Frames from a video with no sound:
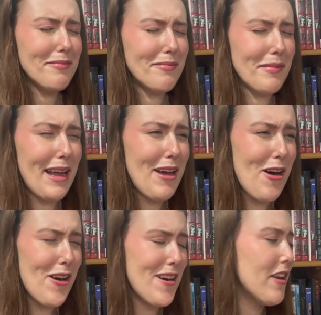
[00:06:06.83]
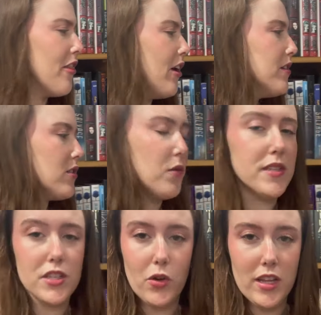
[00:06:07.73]
my heart. There is
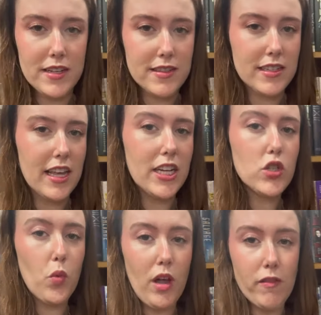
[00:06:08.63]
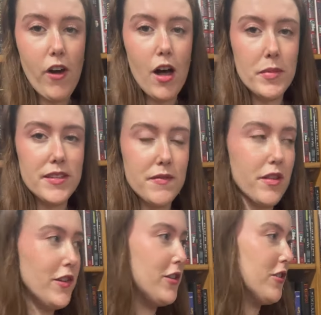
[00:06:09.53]
always no less than like 12 copies of The
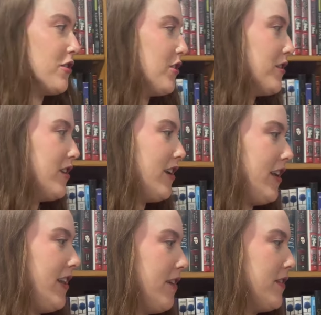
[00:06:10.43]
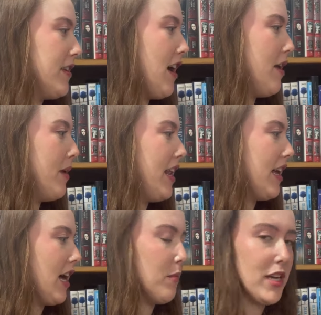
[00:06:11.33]
Fault in Our Stars here at any given time, and it
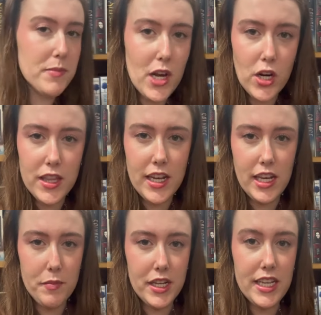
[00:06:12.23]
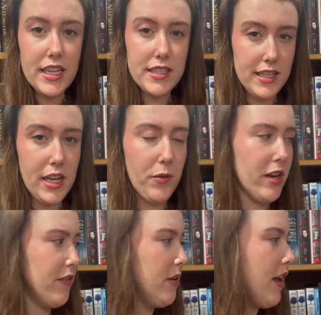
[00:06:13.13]
kind of breaks my heart that anybody is getting rid
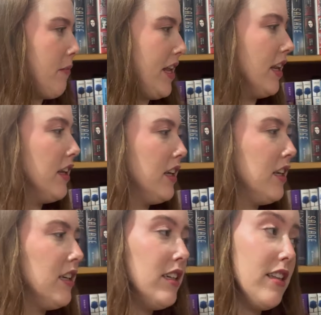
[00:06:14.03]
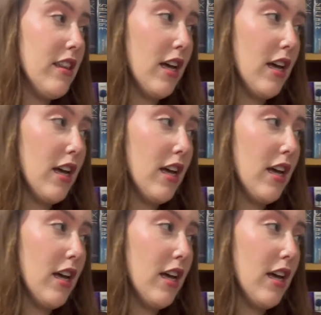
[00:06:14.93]
of it. I mean, the